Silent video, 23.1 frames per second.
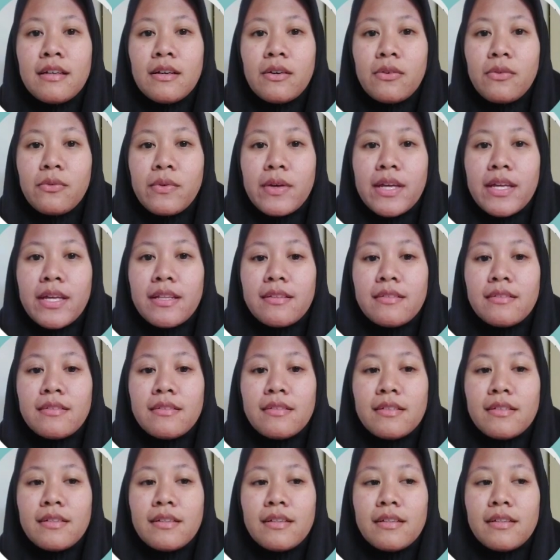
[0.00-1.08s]
when
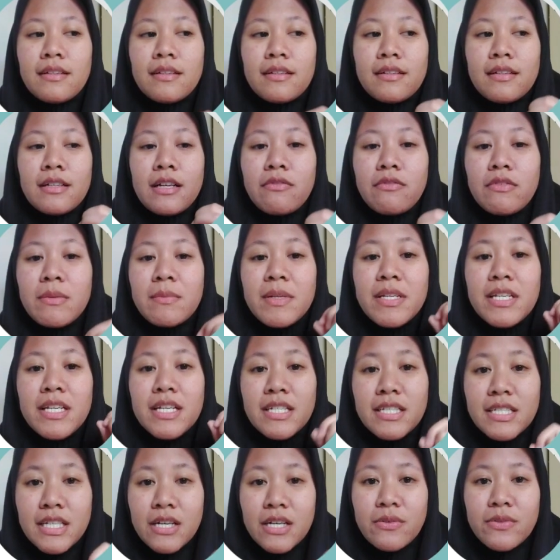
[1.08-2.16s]
government
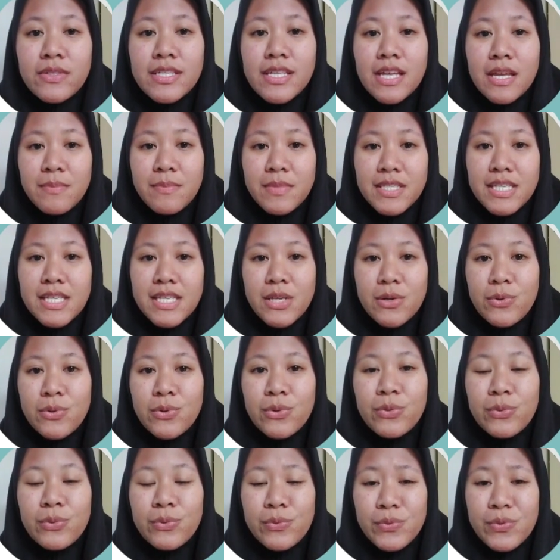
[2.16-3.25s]
announced the
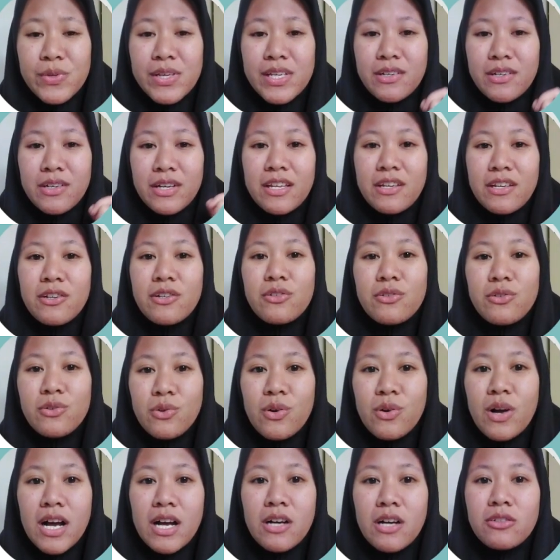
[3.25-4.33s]
MCO, we cannot
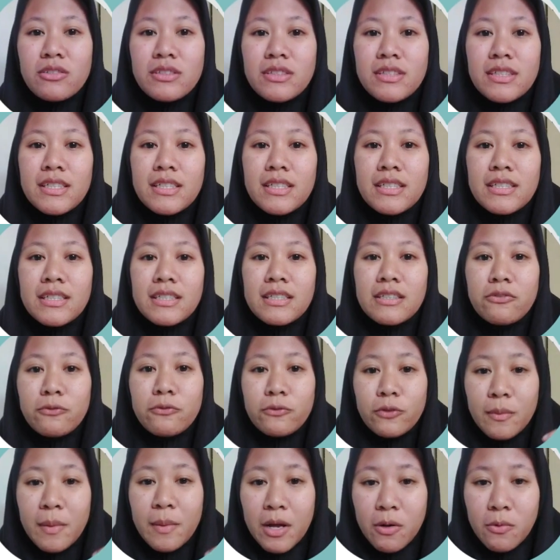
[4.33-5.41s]
go out
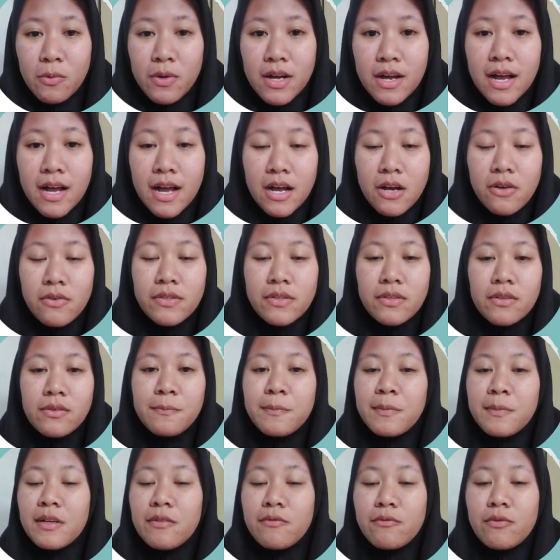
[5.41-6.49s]
from our house or
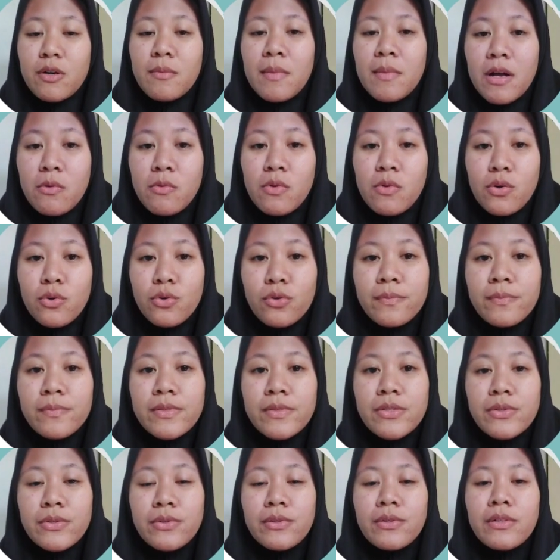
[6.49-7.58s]
from our home,
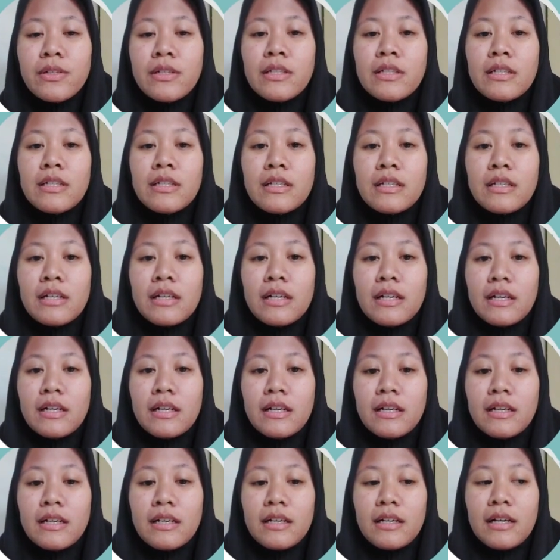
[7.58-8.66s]
so
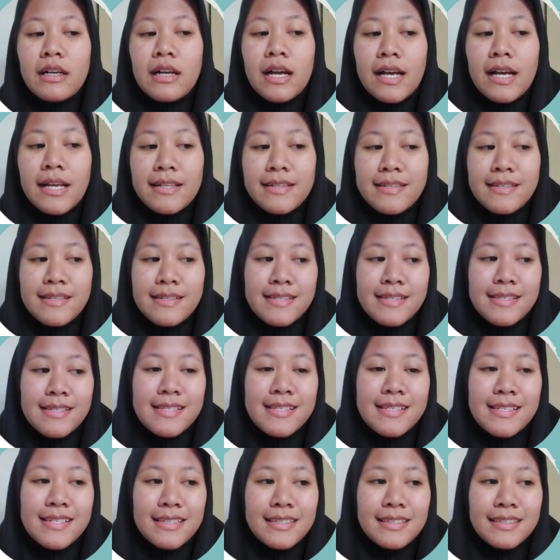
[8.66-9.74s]
I
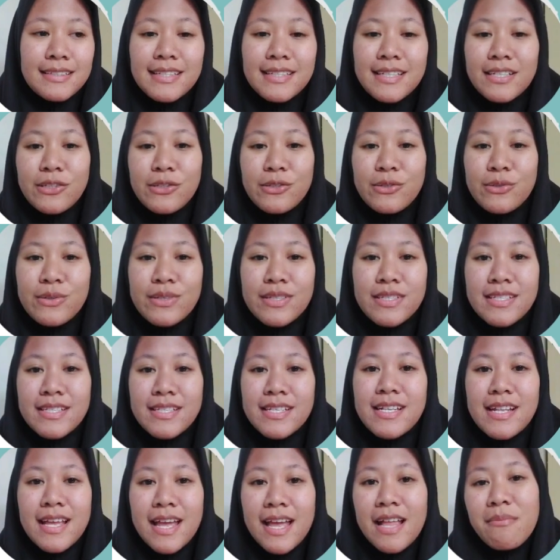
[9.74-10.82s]
just need to
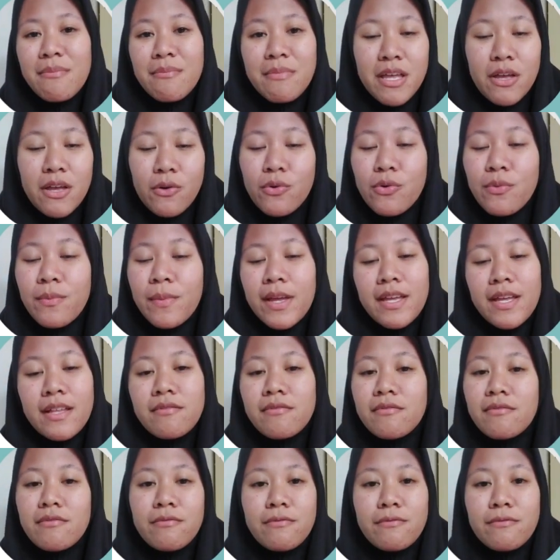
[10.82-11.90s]
sit at my home
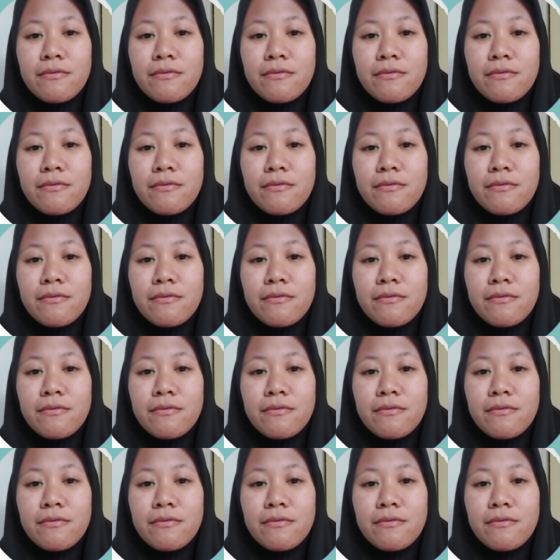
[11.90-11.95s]
and